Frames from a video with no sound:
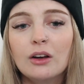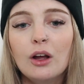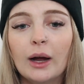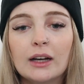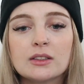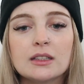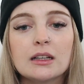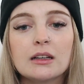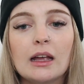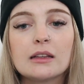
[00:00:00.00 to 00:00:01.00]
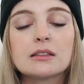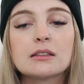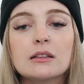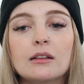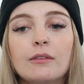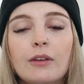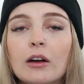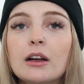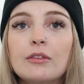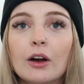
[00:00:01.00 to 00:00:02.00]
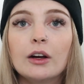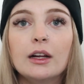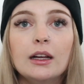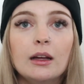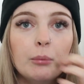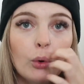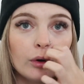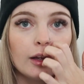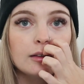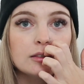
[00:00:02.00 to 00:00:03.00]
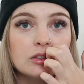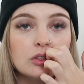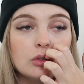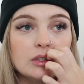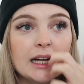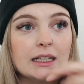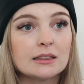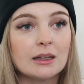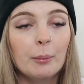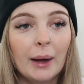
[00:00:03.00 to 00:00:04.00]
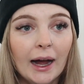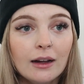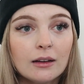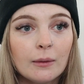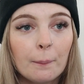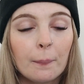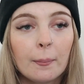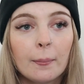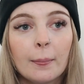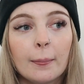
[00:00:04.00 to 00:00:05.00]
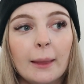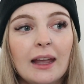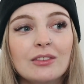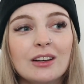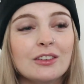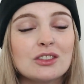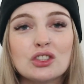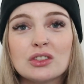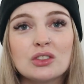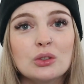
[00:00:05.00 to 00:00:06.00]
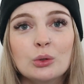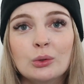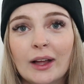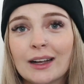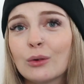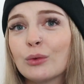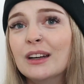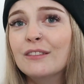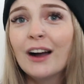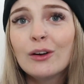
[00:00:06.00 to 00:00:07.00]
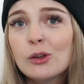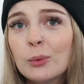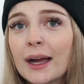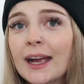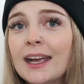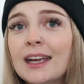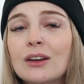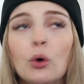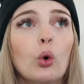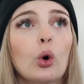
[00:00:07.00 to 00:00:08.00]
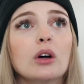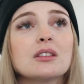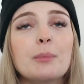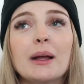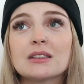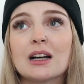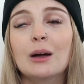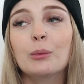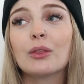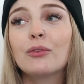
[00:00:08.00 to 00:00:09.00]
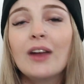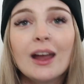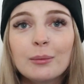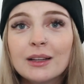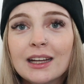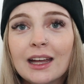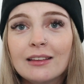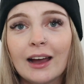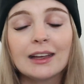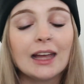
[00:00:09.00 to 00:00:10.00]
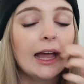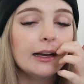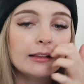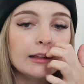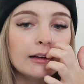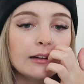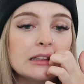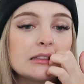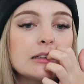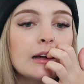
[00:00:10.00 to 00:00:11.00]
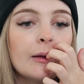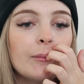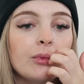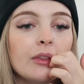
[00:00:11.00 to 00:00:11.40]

I don't know, I just think it's very, very important to take a step back, even if it's just to like reevaluate or spend time with family, like anything. It's